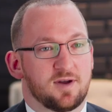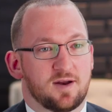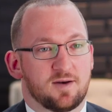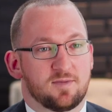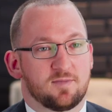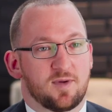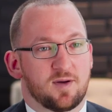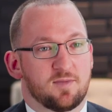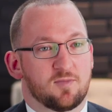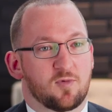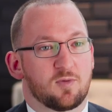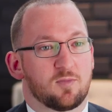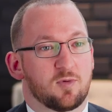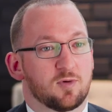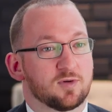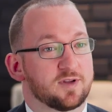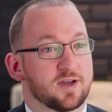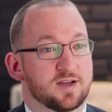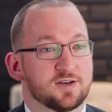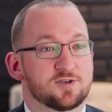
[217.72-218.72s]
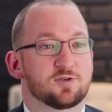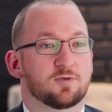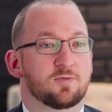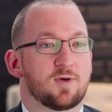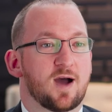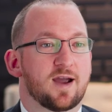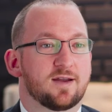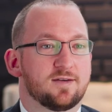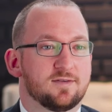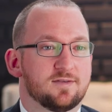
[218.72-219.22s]
And more importantly, it's your
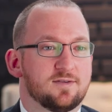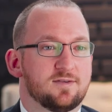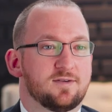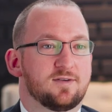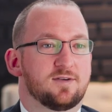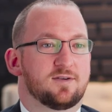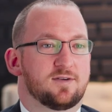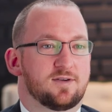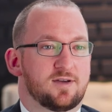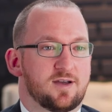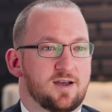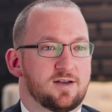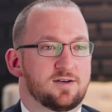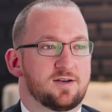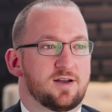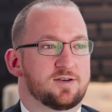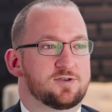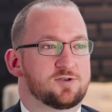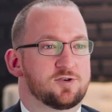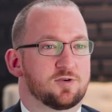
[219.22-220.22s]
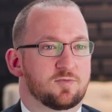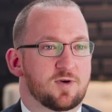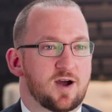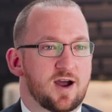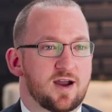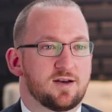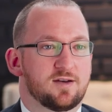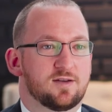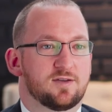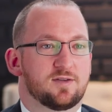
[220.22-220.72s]
right. It's your
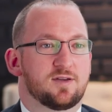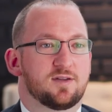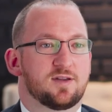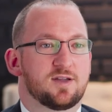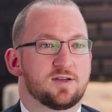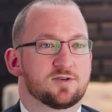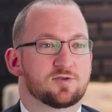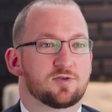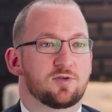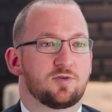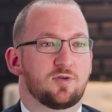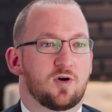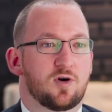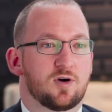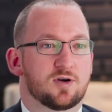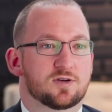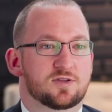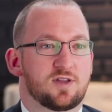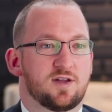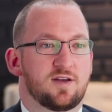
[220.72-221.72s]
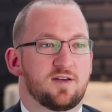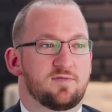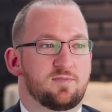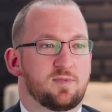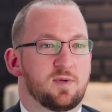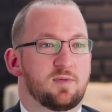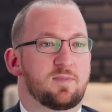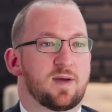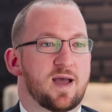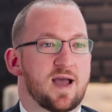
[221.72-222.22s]
right. These are the laws that have
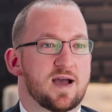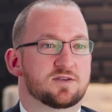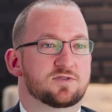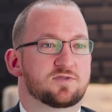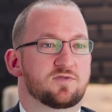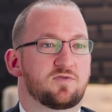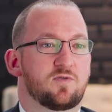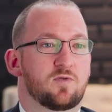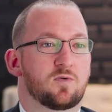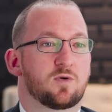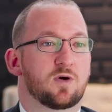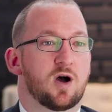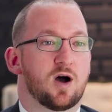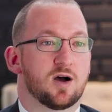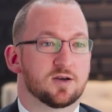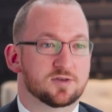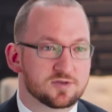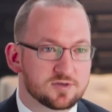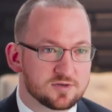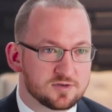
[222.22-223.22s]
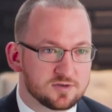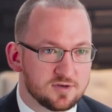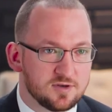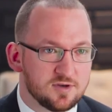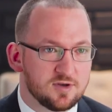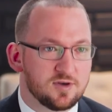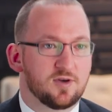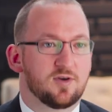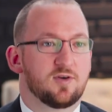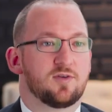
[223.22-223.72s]
been passed for us,
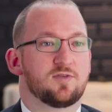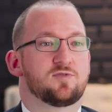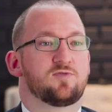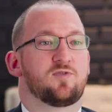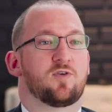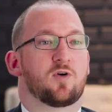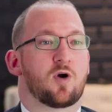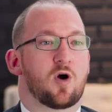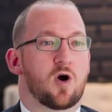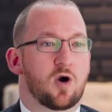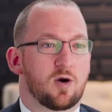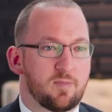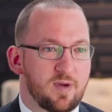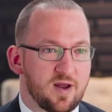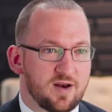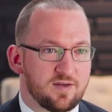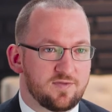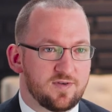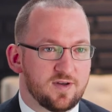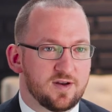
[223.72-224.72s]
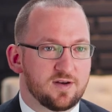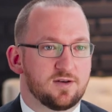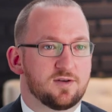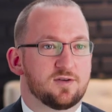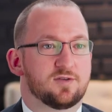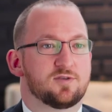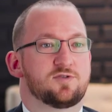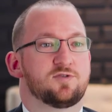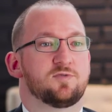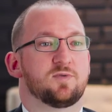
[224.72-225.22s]
for our benefit,
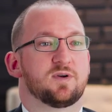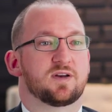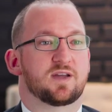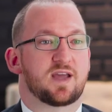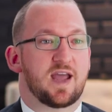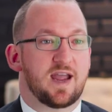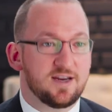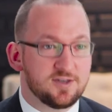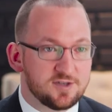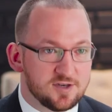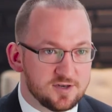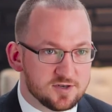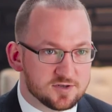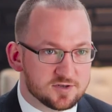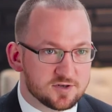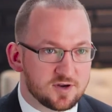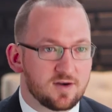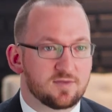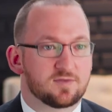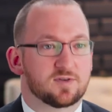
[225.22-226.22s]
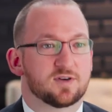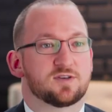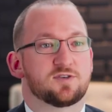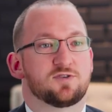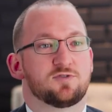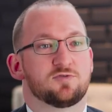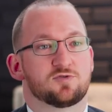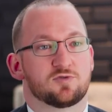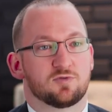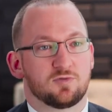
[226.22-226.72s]
to engage in discovery,
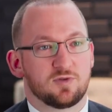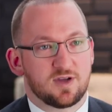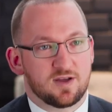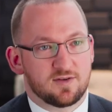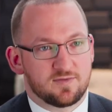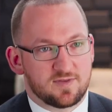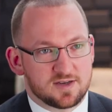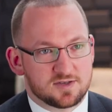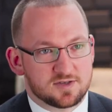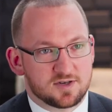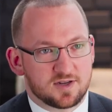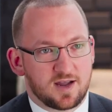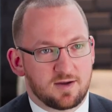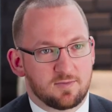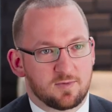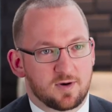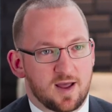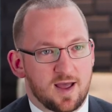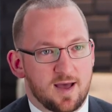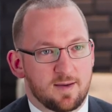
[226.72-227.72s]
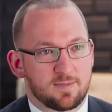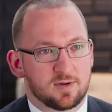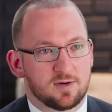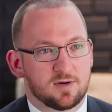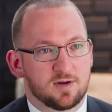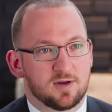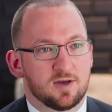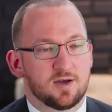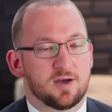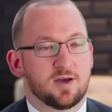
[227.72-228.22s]
to truly investigate what
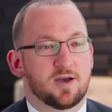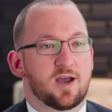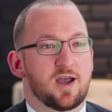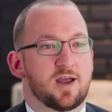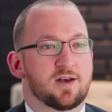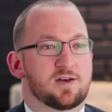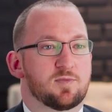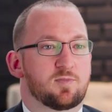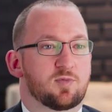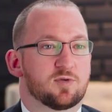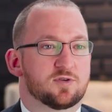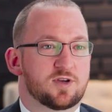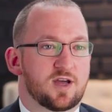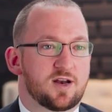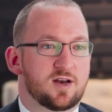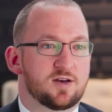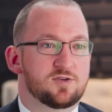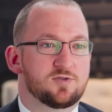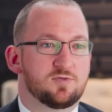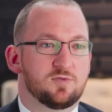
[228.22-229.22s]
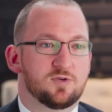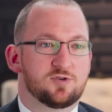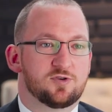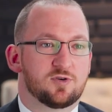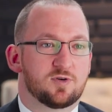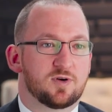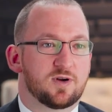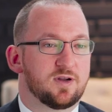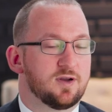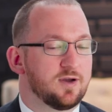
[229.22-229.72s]
happened, and to present it to a
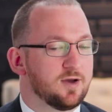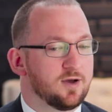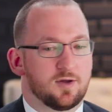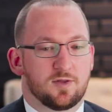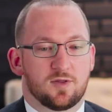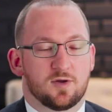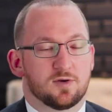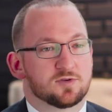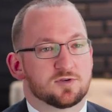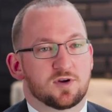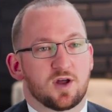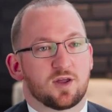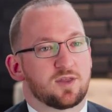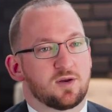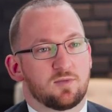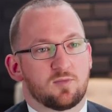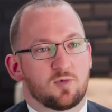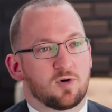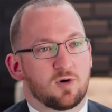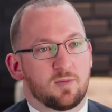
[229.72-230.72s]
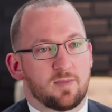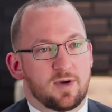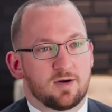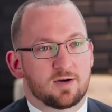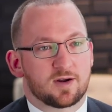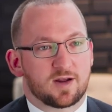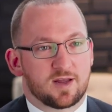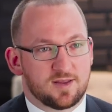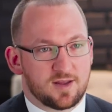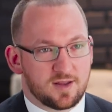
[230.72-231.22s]
jury. There's nothing more
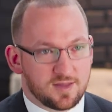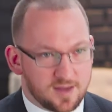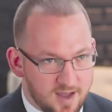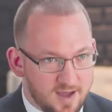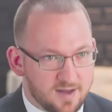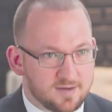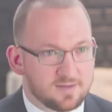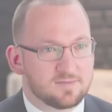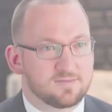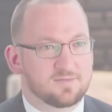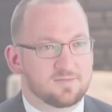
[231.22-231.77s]
American than that.